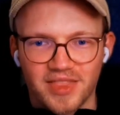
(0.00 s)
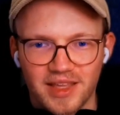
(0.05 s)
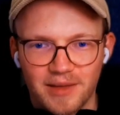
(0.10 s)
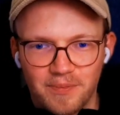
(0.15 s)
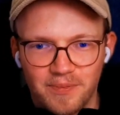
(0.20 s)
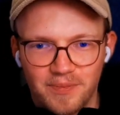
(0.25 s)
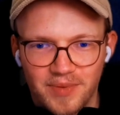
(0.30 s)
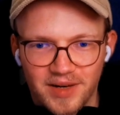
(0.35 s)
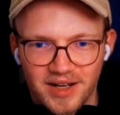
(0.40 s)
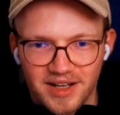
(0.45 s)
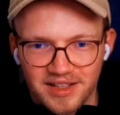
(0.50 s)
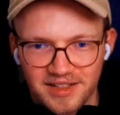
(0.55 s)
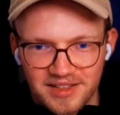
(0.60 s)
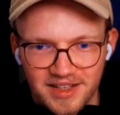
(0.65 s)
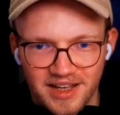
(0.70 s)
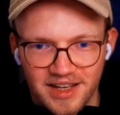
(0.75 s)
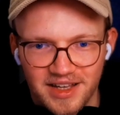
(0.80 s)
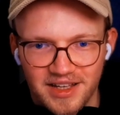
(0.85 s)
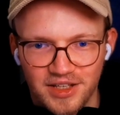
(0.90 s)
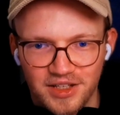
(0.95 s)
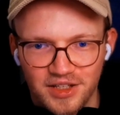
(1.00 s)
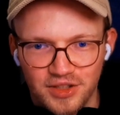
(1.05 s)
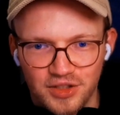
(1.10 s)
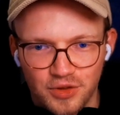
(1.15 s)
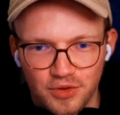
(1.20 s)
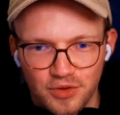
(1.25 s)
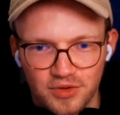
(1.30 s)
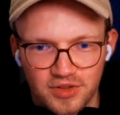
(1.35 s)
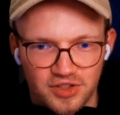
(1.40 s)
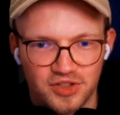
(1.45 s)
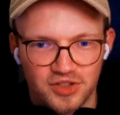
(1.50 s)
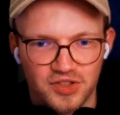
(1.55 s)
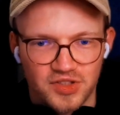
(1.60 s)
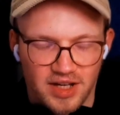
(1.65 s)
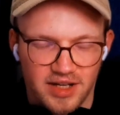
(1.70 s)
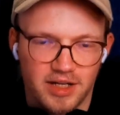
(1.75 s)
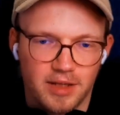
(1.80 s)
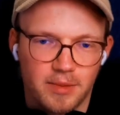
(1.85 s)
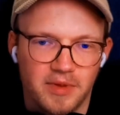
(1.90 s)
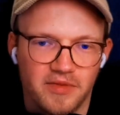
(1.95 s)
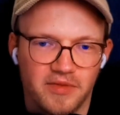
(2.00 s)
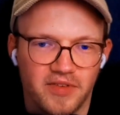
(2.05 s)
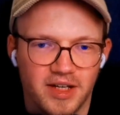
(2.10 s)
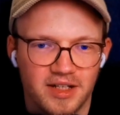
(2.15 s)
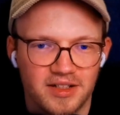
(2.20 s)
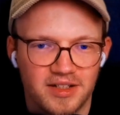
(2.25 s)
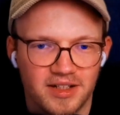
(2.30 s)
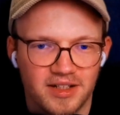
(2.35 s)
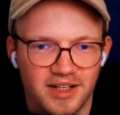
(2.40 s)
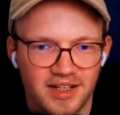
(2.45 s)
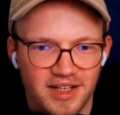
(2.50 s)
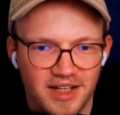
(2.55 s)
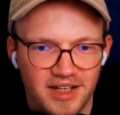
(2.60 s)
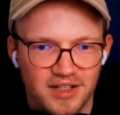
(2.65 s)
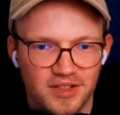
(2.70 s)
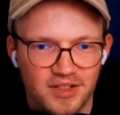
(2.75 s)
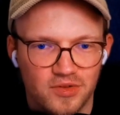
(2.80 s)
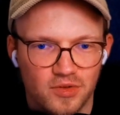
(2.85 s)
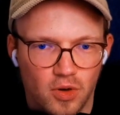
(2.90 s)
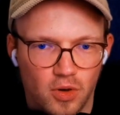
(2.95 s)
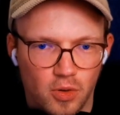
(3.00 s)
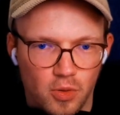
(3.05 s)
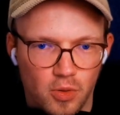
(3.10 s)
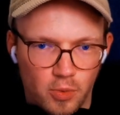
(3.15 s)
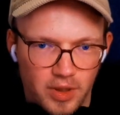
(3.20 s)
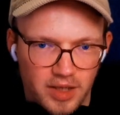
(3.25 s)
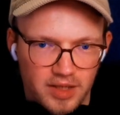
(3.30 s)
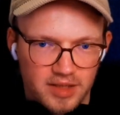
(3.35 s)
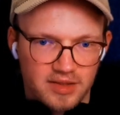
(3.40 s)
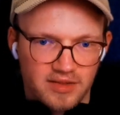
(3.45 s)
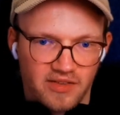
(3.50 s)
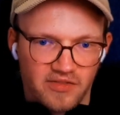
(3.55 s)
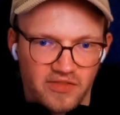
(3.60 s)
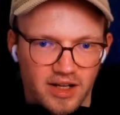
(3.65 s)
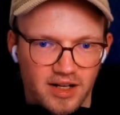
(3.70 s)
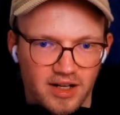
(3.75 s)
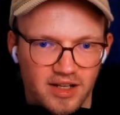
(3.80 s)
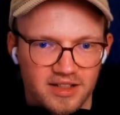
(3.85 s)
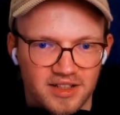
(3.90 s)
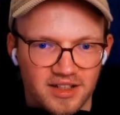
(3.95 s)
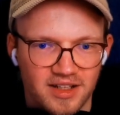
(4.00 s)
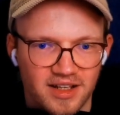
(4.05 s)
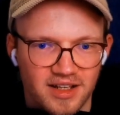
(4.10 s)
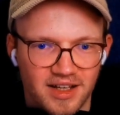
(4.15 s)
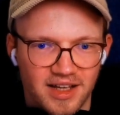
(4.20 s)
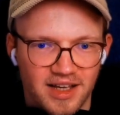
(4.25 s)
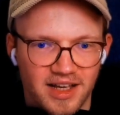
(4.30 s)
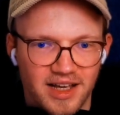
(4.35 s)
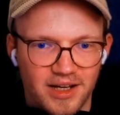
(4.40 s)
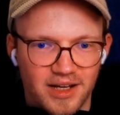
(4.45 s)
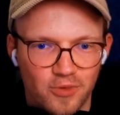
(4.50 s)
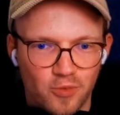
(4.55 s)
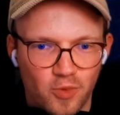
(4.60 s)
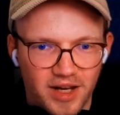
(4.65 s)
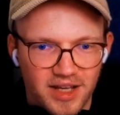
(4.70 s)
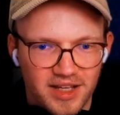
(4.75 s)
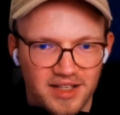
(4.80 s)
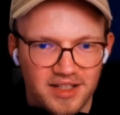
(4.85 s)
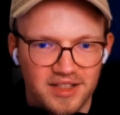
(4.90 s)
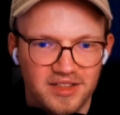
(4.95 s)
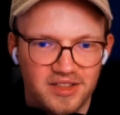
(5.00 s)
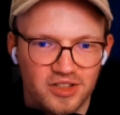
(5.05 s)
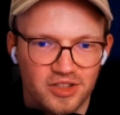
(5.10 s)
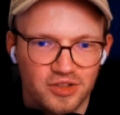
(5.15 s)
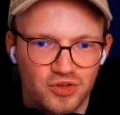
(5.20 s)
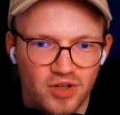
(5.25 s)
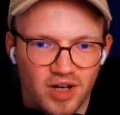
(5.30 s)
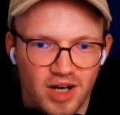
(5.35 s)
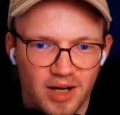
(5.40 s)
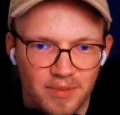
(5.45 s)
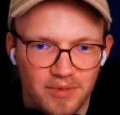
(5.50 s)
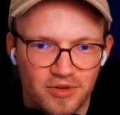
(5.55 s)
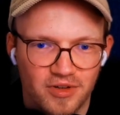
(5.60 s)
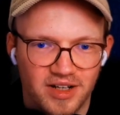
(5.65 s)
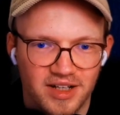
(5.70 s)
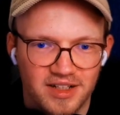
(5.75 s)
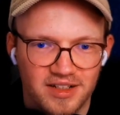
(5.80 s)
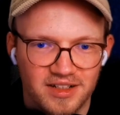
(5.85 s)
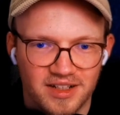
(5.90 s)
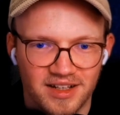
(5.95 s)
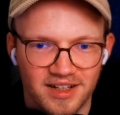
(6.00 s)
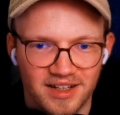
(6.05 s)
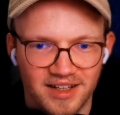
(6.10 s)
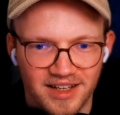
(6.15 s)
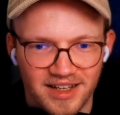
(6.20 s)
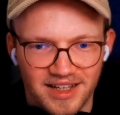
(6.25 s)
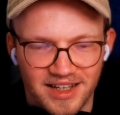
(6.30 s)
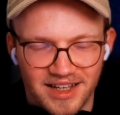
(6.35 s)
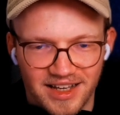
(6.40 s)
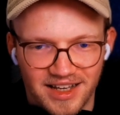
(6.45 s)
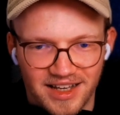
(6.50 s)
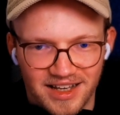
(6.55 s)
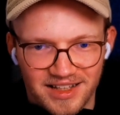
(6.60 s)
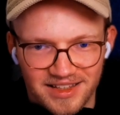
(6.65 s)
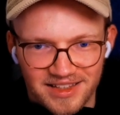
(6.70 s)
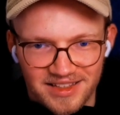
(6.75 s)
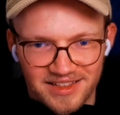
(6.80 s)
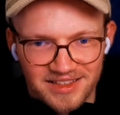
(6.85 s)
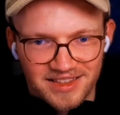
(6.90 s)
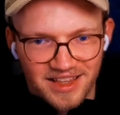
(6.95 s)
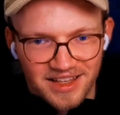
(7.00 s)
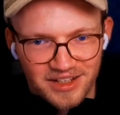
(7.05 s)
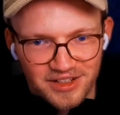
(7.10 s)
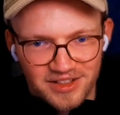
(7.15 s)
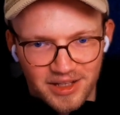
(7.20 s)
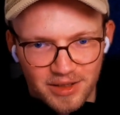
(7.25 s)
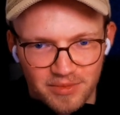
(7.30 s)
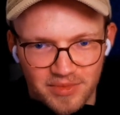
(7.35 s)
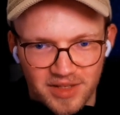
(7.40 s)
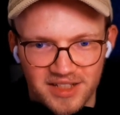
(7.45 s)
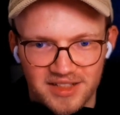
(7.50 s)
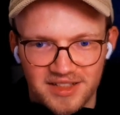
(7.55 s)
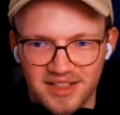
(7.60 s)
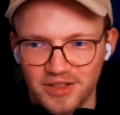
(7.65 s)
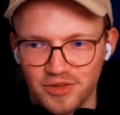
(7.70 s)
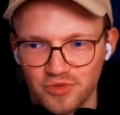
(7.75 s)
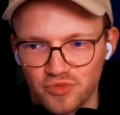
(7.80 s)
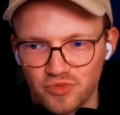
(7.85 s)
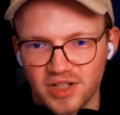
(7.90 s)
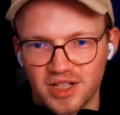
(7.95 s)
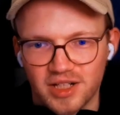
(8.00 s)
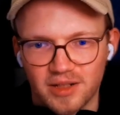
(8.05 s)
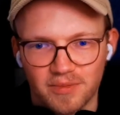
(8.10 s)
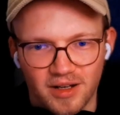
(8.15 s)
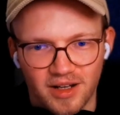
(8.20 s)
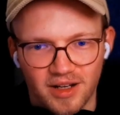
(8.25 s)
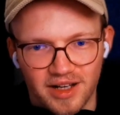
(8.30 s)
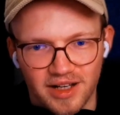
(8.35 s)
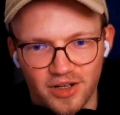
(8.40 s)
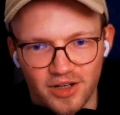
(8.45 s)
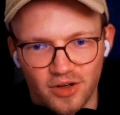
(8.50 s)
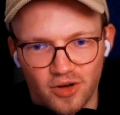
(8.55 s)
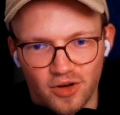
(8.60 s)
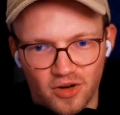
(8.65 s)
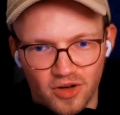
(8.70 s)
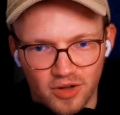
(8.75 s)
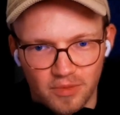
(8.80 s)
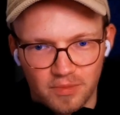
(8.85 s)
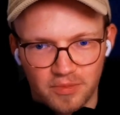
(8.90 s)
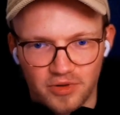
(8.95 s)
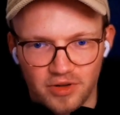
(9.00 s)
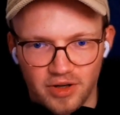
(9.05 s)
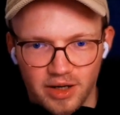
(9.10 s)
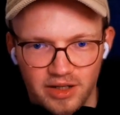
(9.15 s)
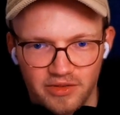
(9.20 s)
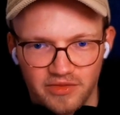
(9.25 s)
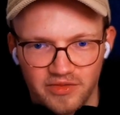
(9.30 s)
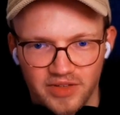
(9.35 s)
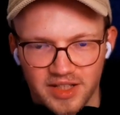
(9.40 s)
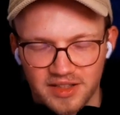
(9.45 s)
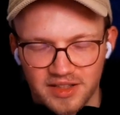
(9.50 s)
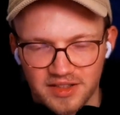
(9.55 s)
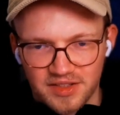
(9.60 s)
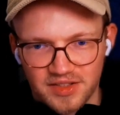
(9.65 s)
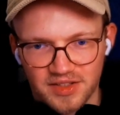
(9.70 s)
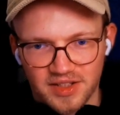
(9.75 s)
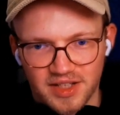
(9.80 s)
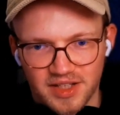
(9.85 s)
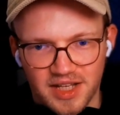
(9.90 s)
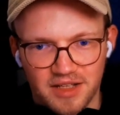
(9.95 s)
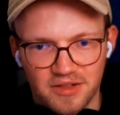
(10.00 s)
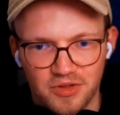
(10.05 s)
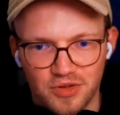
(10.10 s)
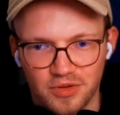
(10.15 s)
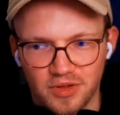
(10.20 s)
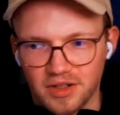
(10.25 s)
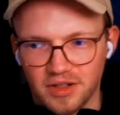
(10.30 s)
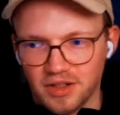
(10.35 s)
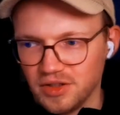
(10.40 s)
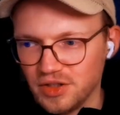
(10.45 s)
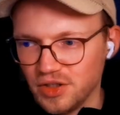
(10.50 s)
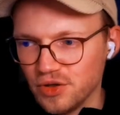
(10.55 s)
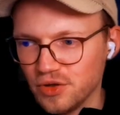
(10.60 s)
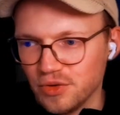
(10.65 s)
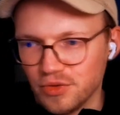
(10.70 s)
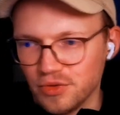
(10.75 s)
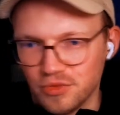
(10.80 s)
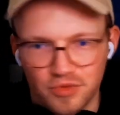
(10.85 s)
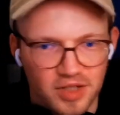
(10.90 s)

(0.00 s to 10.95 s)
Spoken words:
But a user sign up event is always valid and way easier to upgrade. And then you can basically reapply all prior events into the new read